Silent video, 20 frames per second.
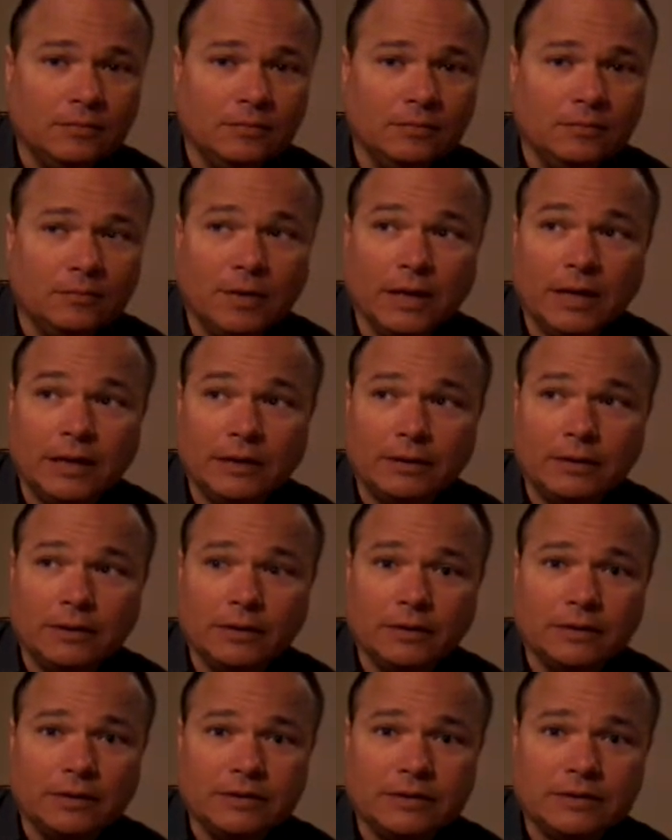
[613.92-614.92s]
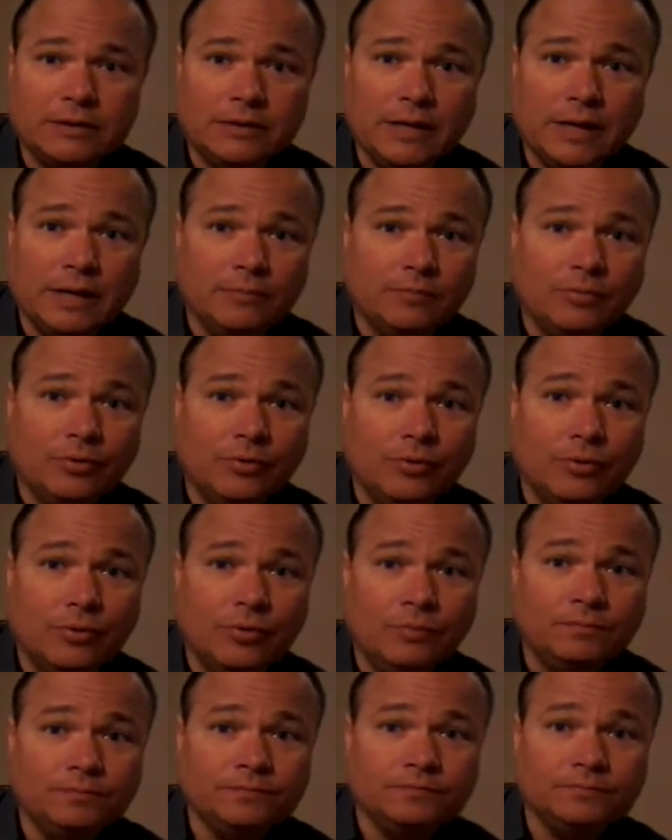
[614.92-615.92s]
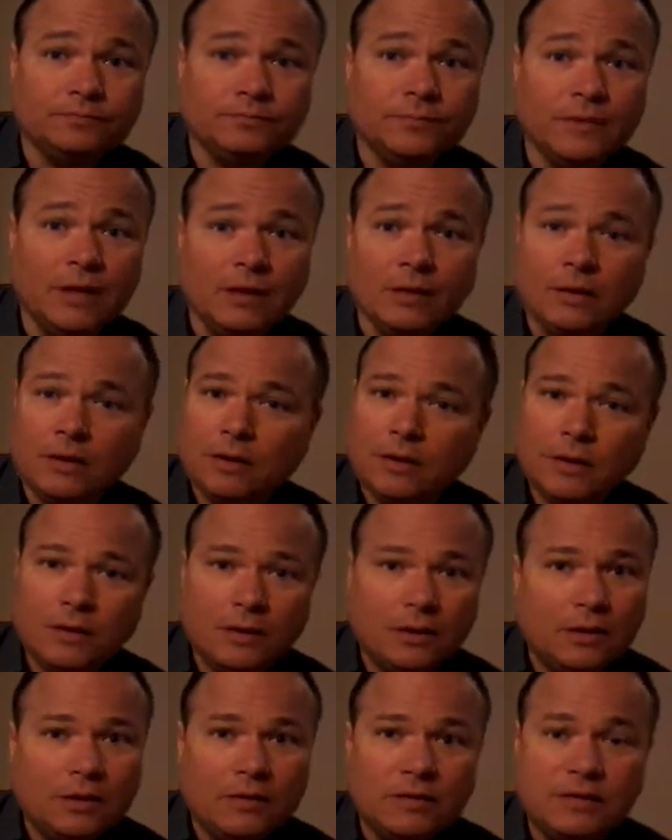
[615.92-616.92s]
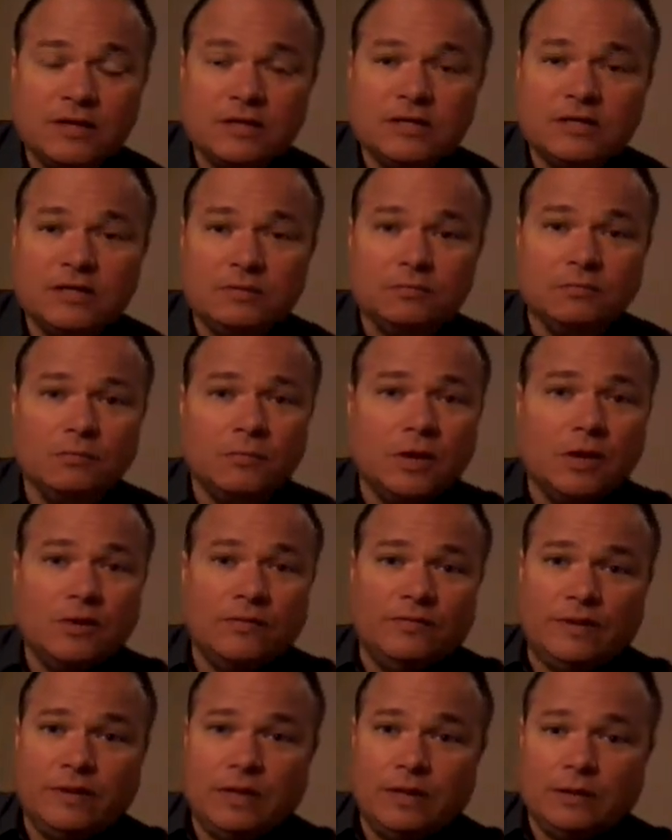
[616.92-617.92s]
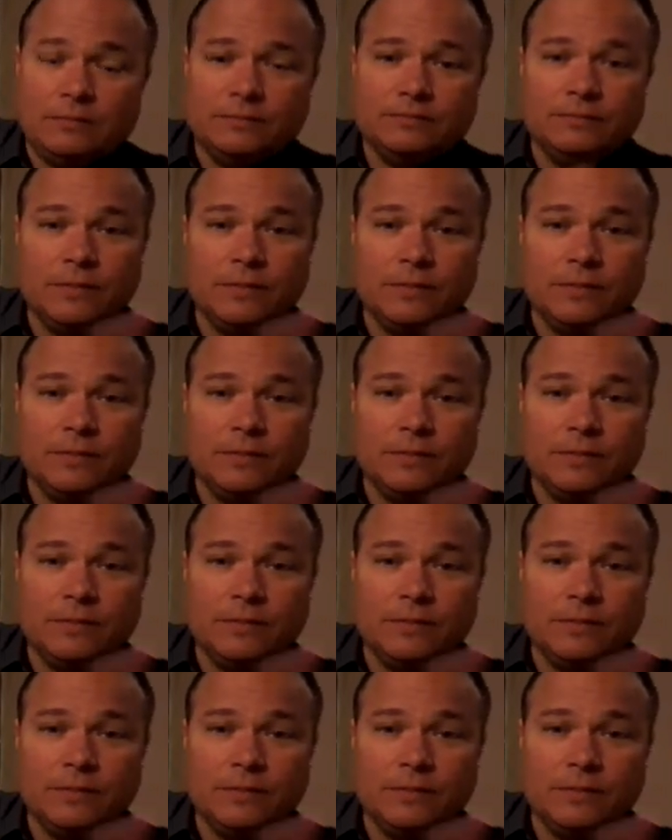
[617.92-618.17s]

My goodness, Deadpool. This movie,